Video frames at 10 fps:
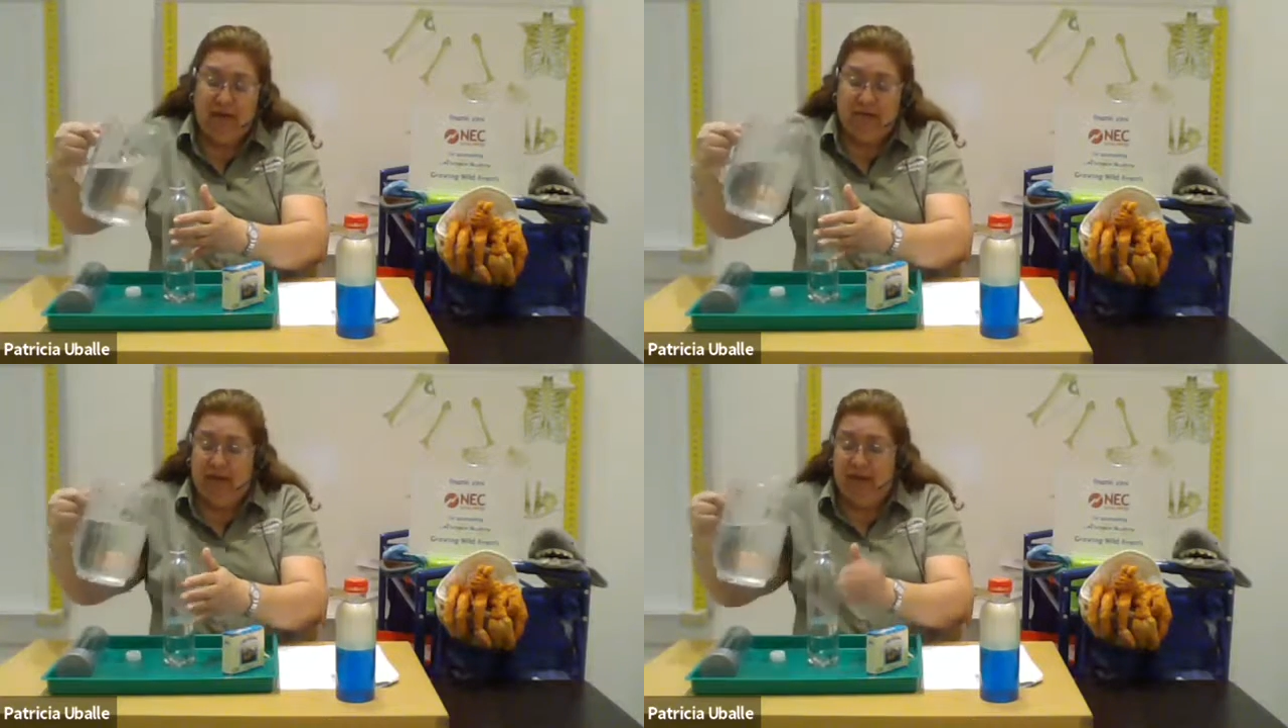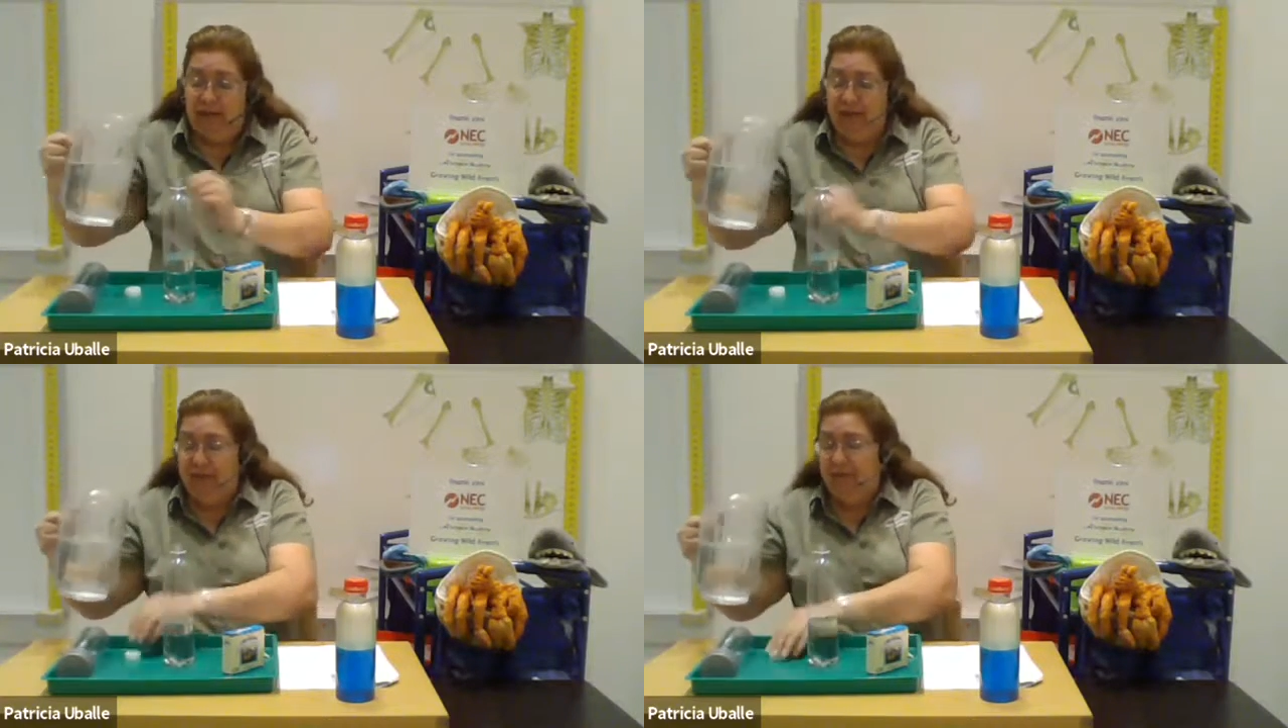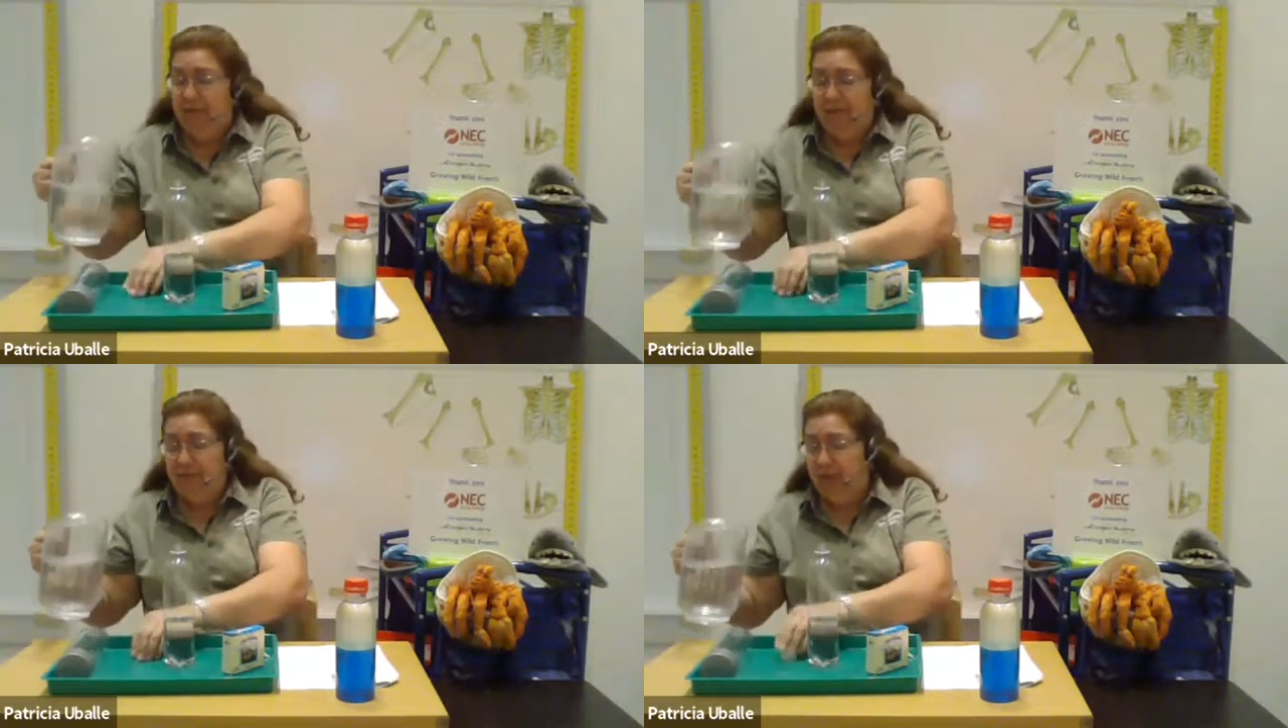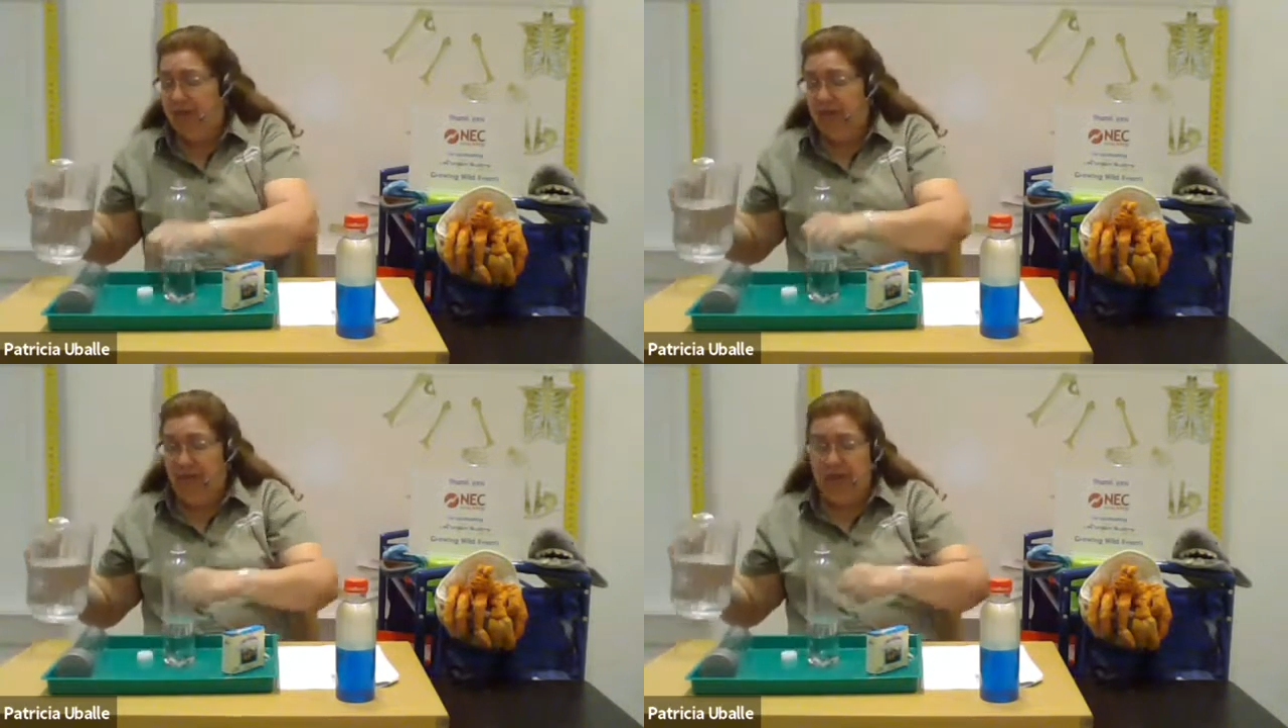there.
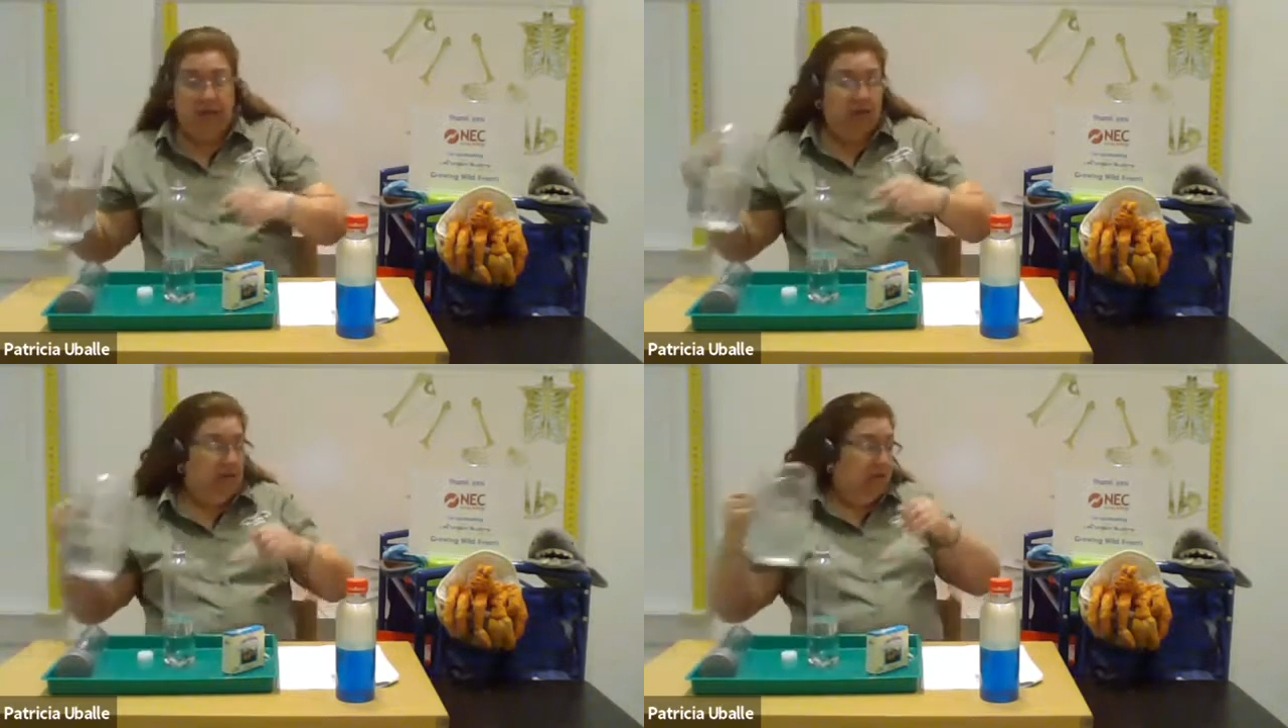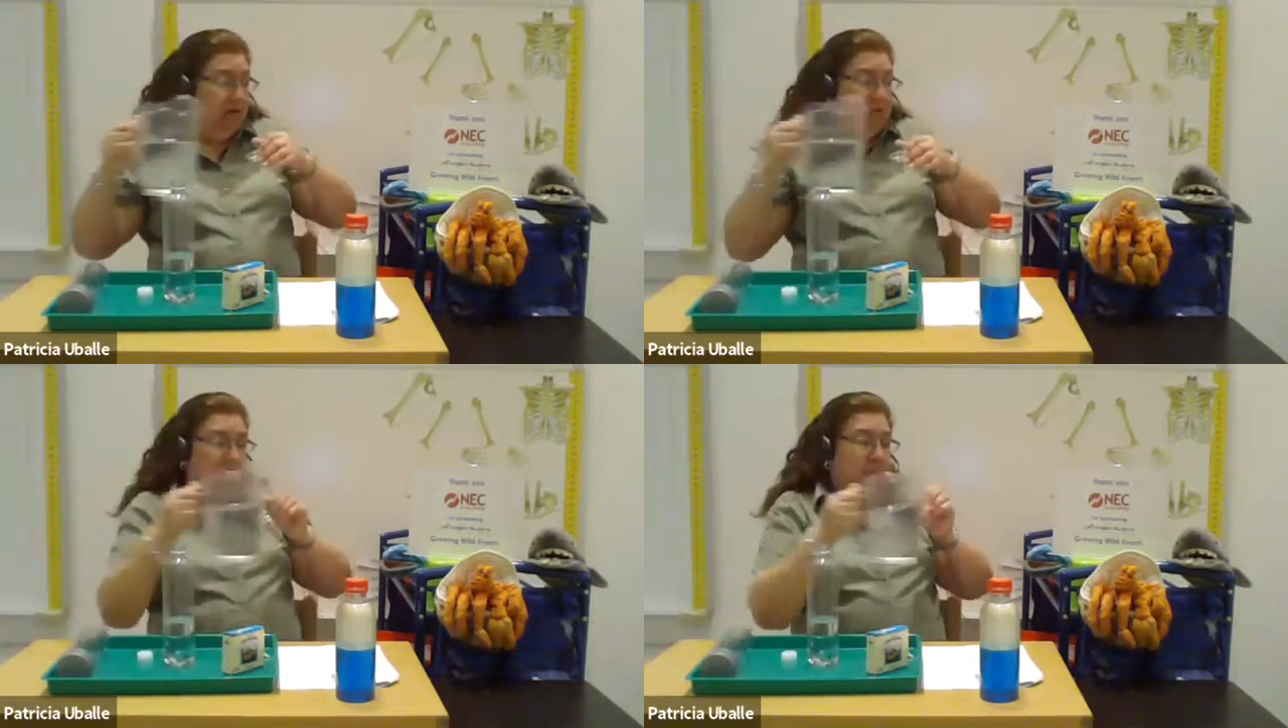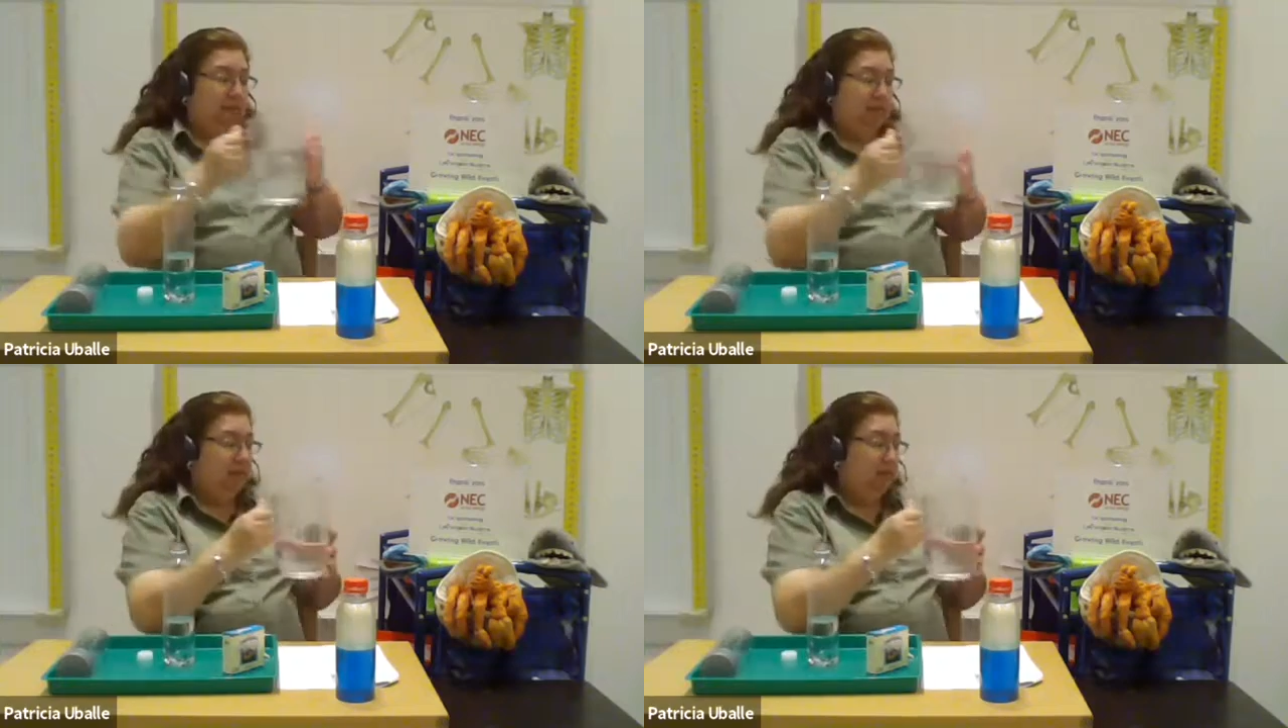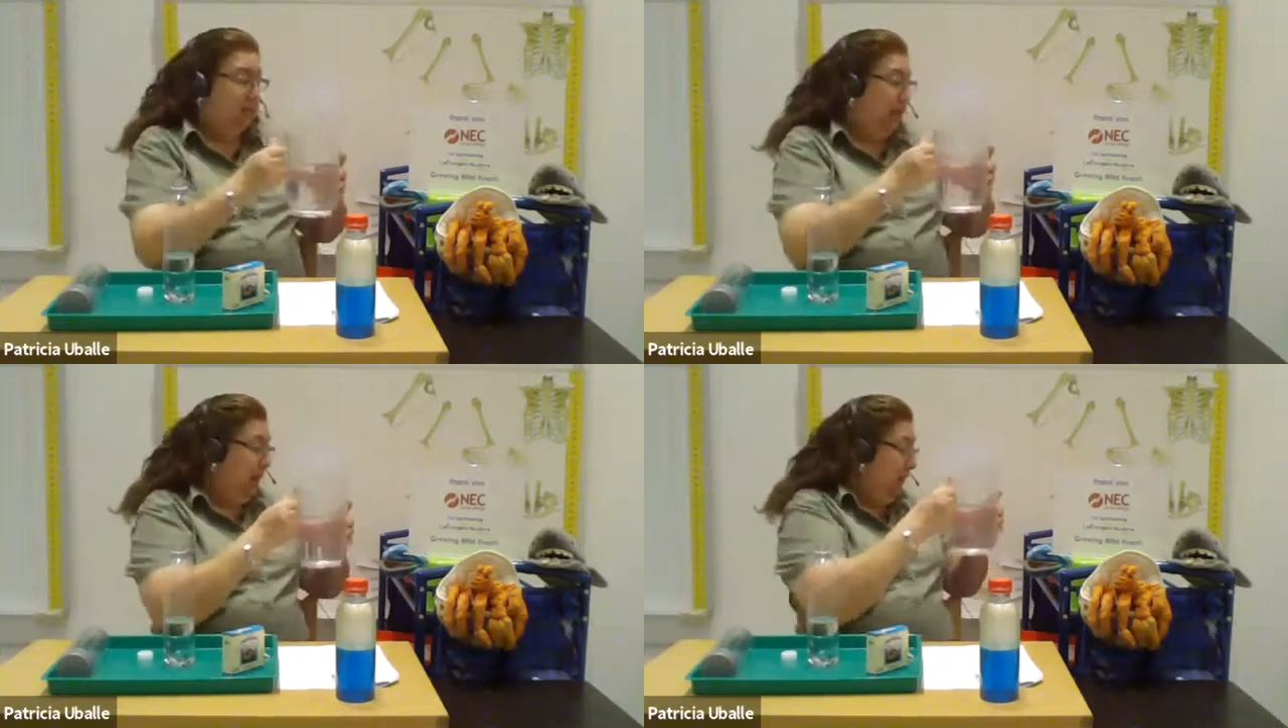Let me put this
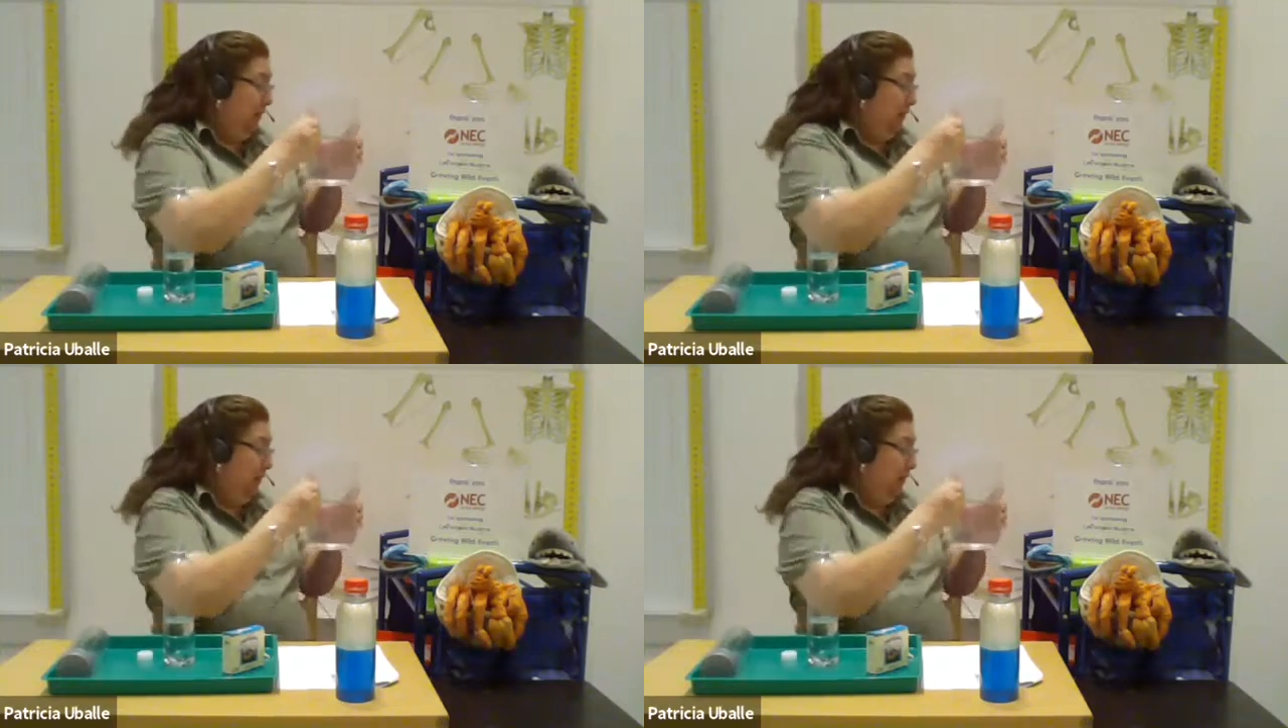back.